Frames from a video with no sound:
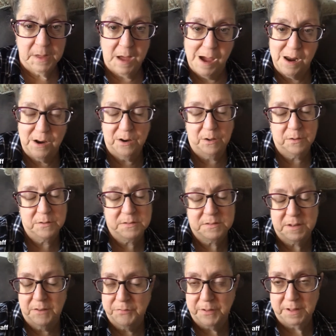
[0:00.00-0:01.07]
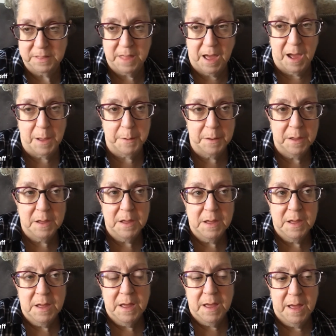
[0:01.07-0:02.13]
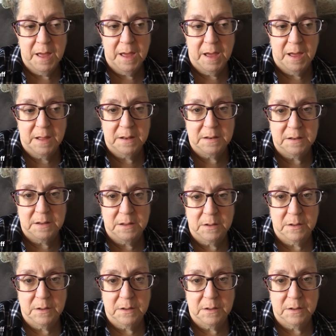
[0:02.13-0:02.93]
don't know, stuff like that. And